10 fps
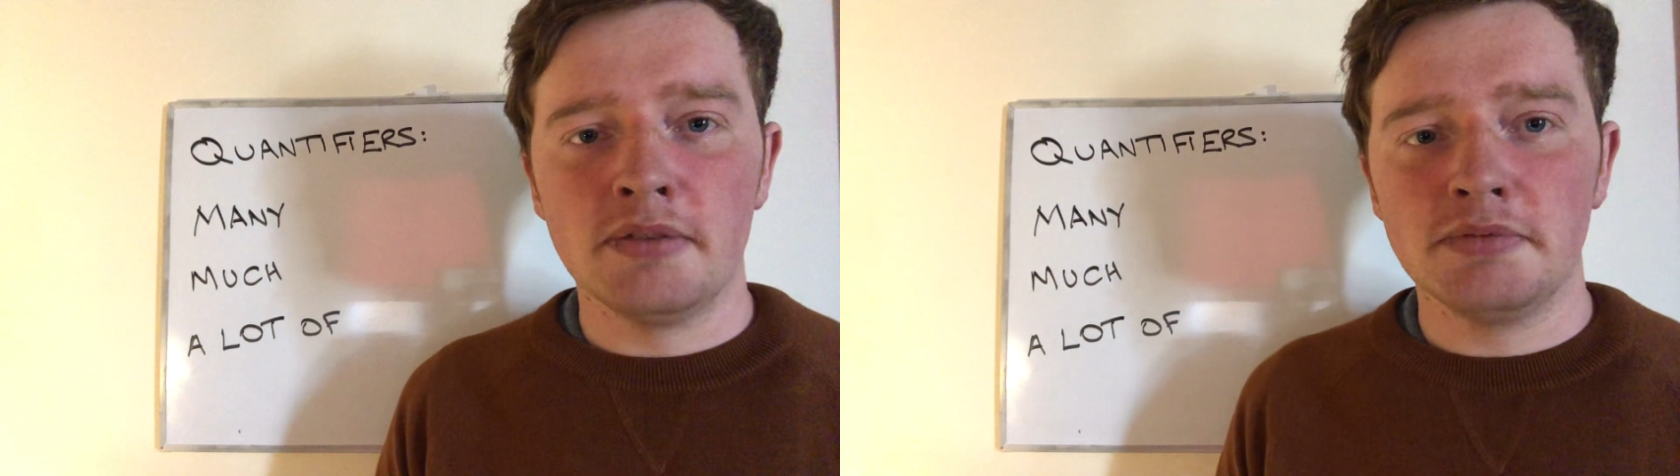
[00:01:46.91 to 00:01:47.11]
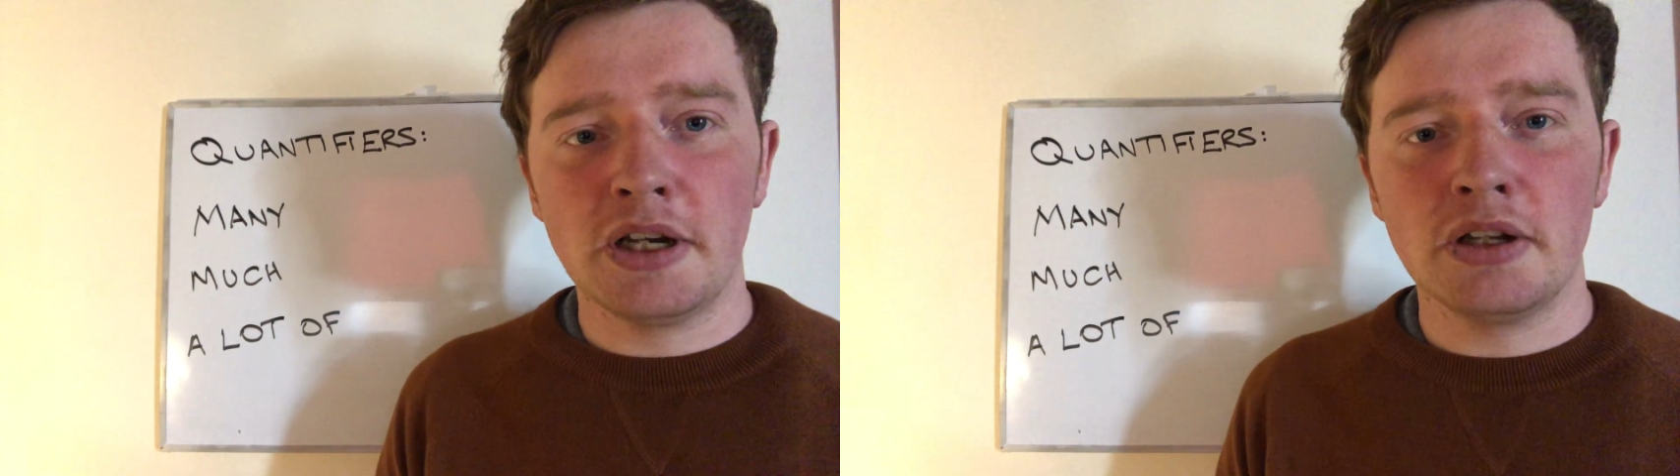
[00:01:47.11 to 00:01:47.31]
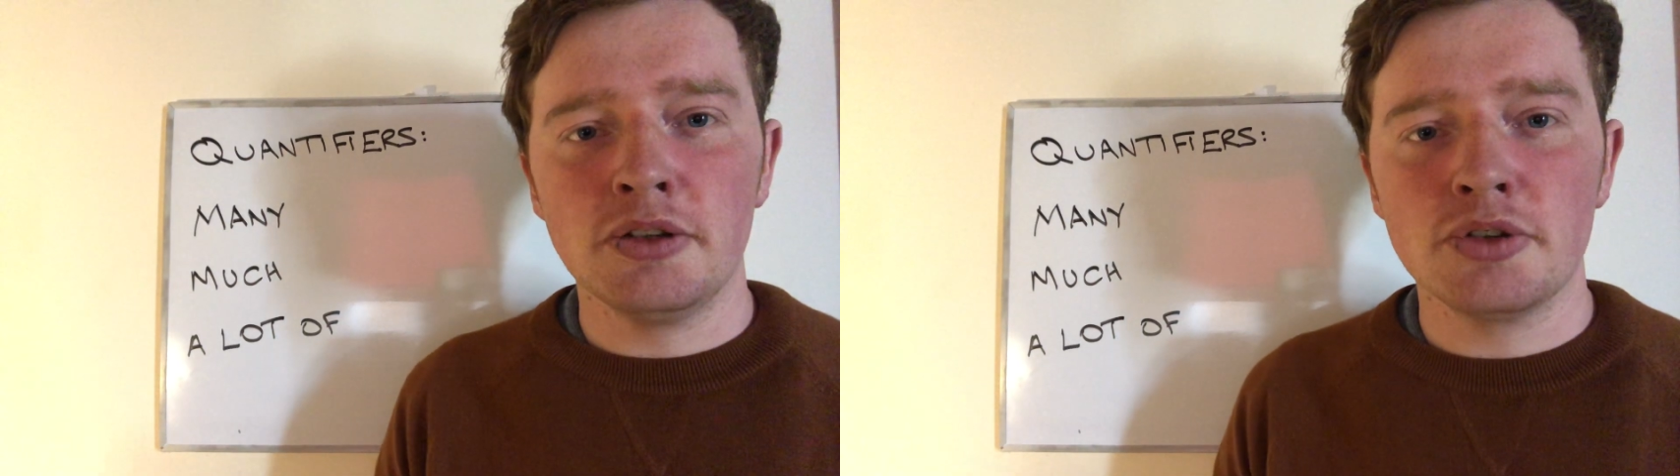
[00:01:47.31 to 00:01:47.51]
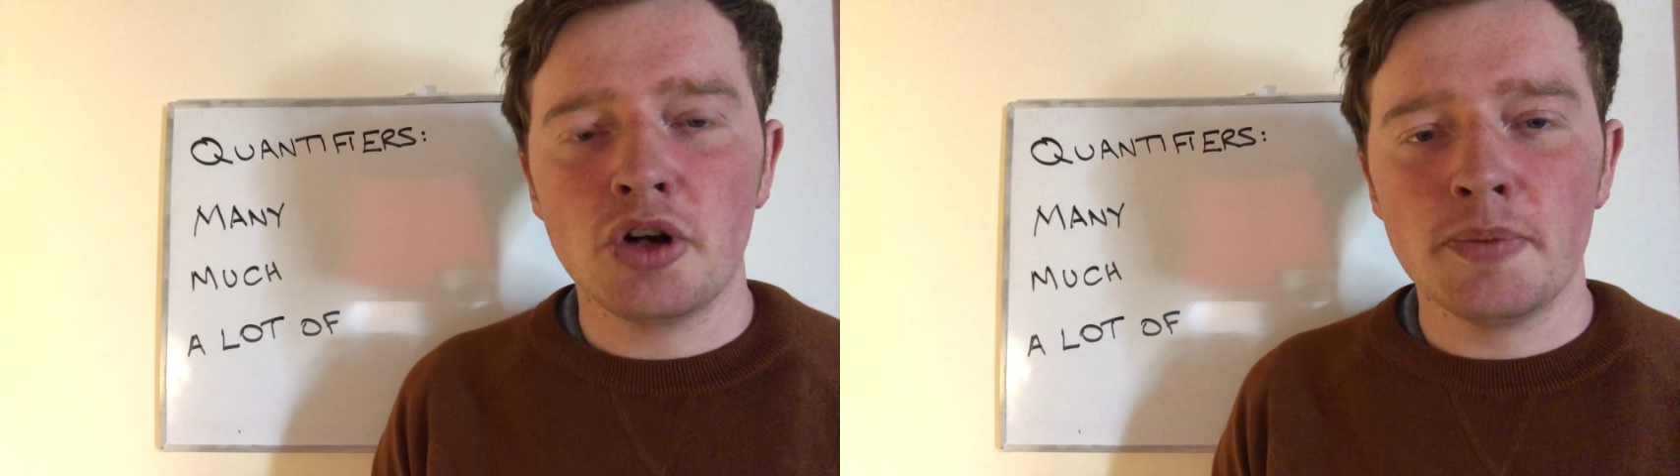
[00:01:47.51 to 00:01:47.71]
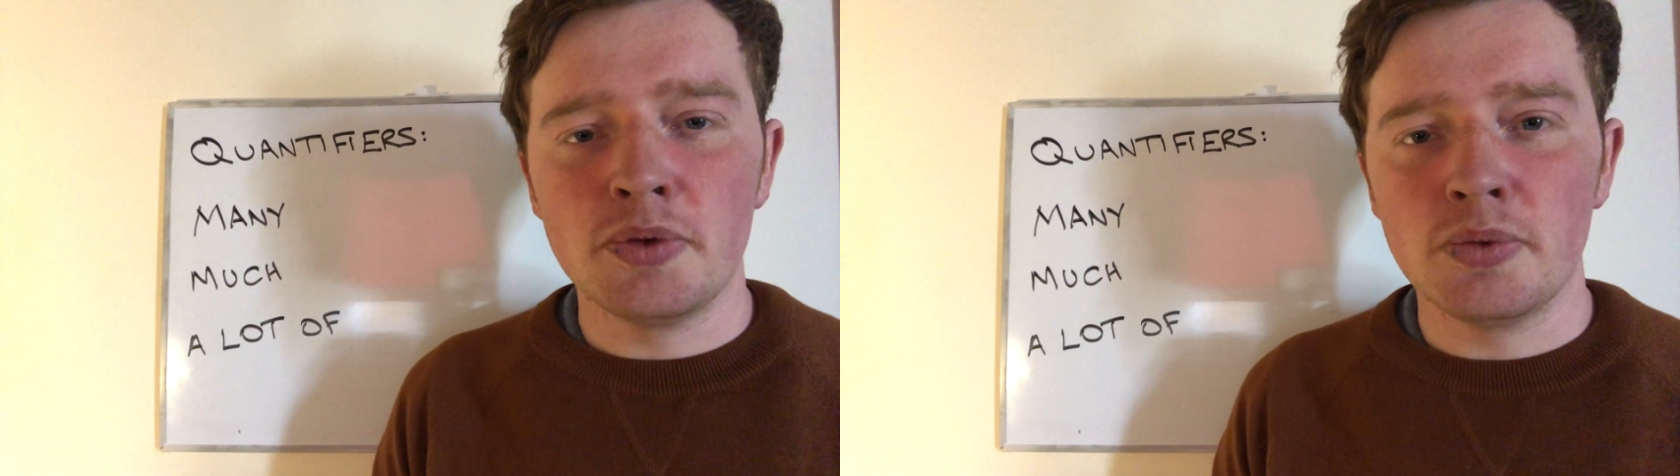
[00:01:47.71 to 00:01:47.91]
include
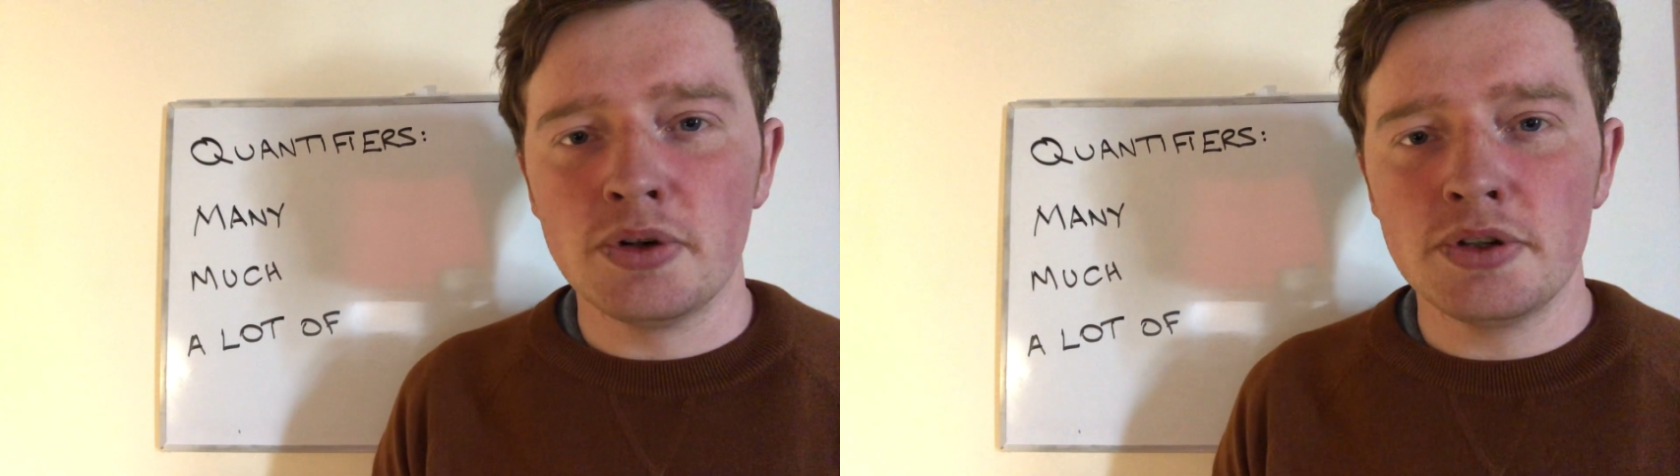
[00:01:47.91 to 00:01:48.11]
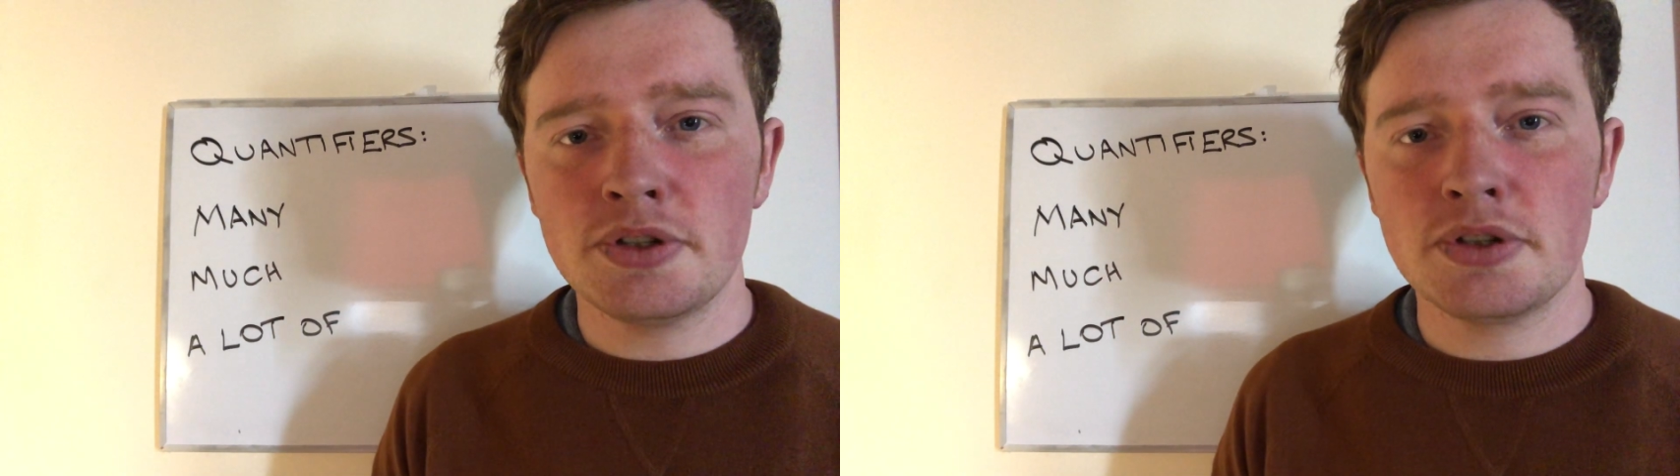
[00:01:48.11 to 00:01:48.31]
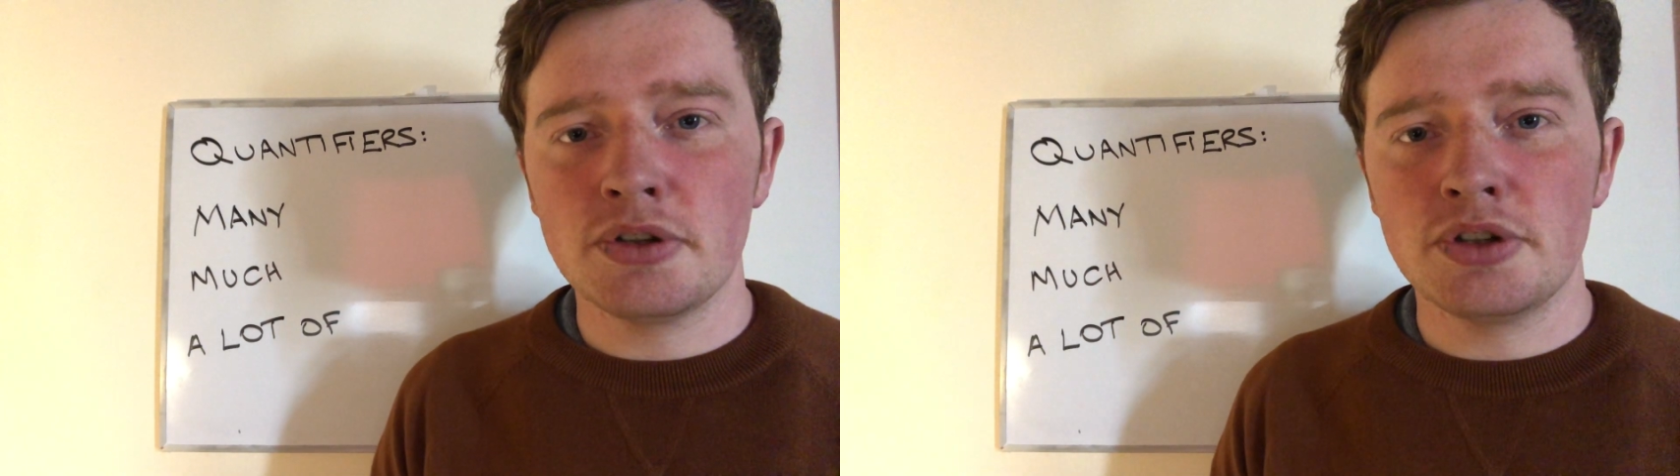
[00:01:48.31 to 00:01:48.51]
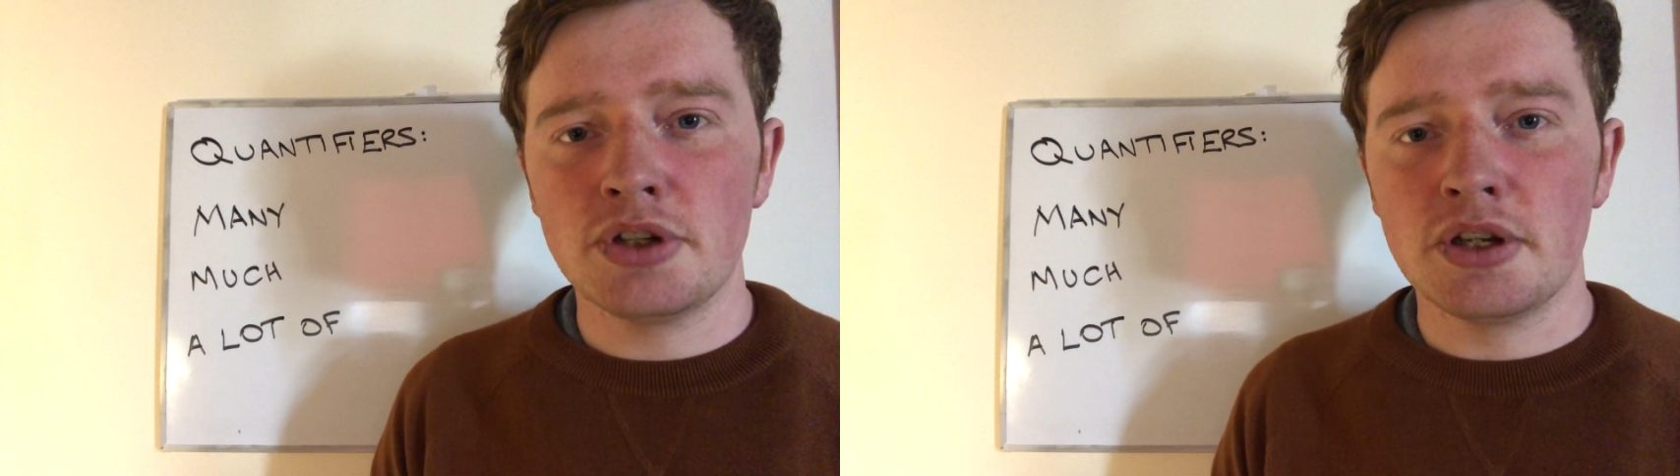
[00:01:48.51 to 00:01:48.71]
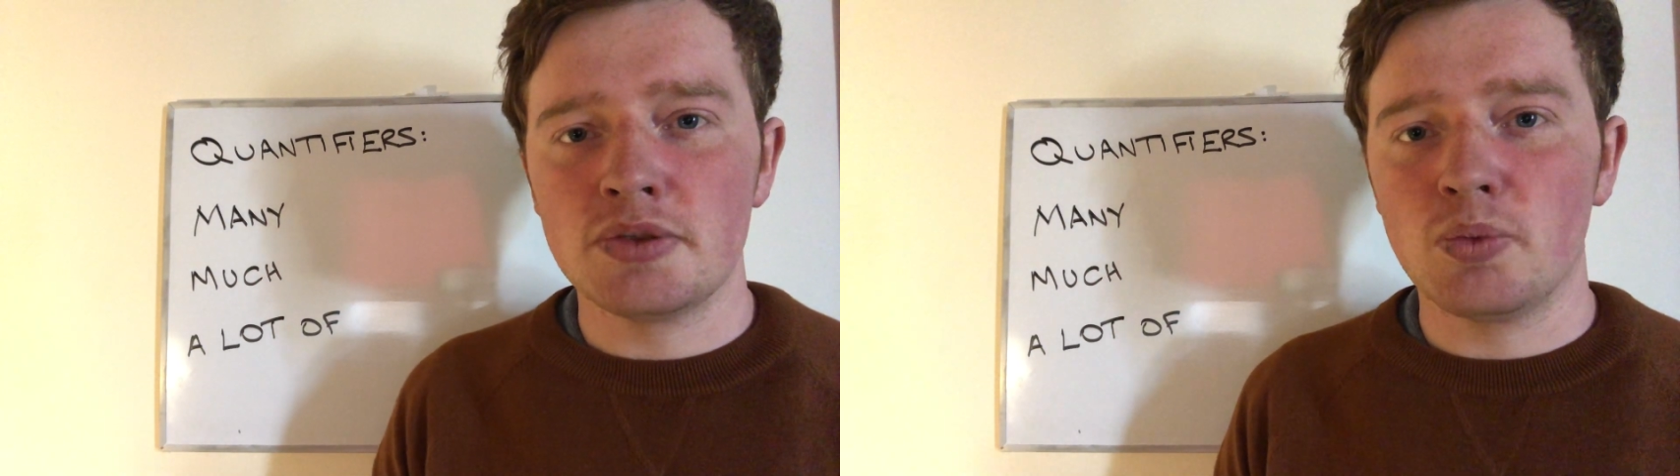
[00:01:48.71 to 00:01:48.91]
common words such as